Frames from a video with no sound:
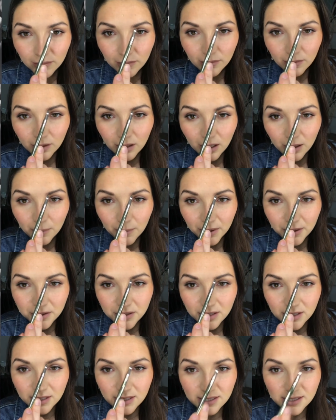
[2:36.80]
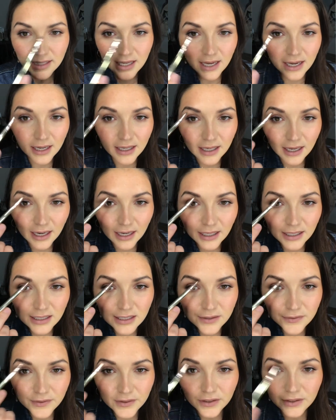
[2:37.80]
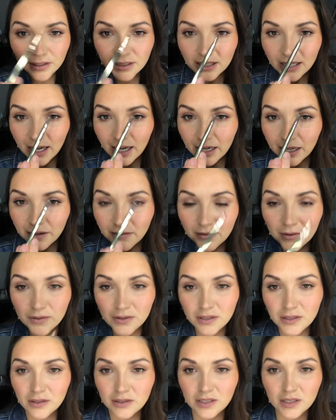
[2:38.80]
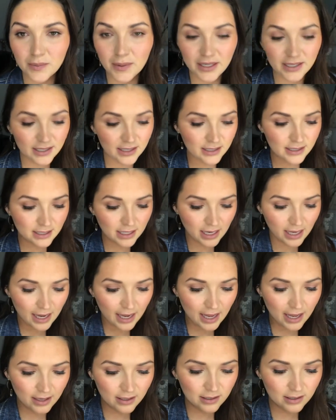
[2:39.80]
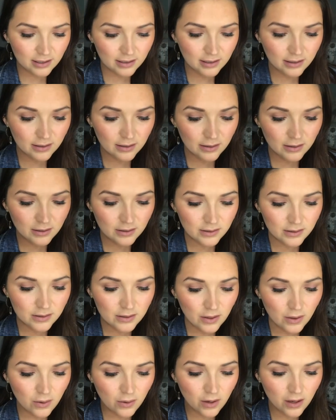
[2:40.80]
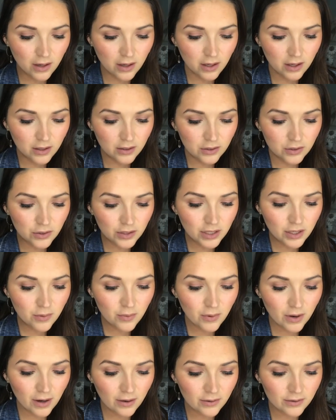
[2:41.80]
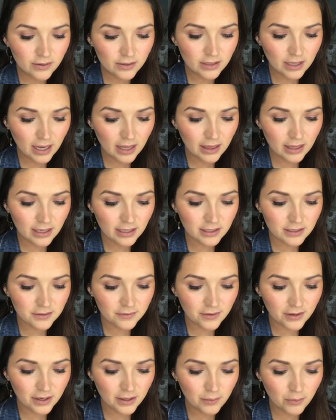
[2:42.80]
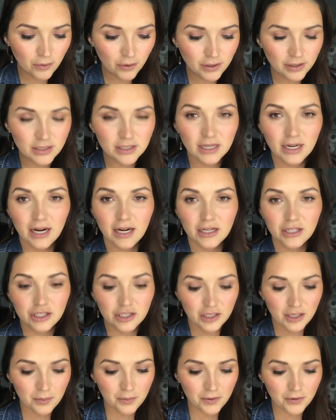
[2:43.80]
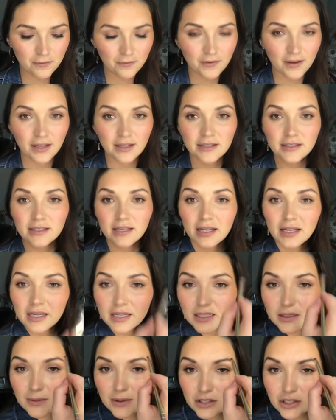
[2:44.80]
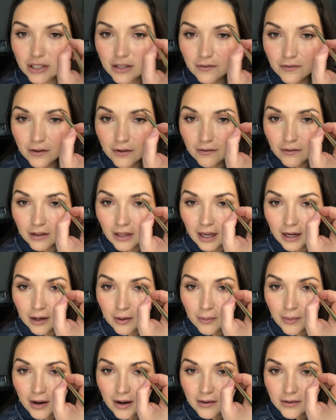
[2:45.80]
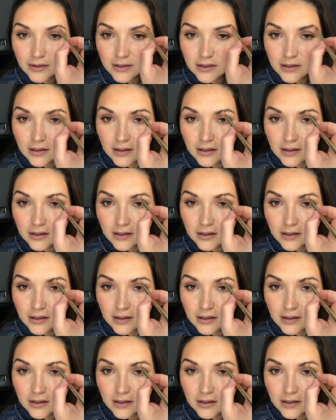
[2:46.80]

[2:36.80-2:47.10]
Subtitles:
compared to this side, and it's filled in any of those little spaces that I had. So doing your brows, I think, is very important to kind of shape your face, especially if you have lighter brows.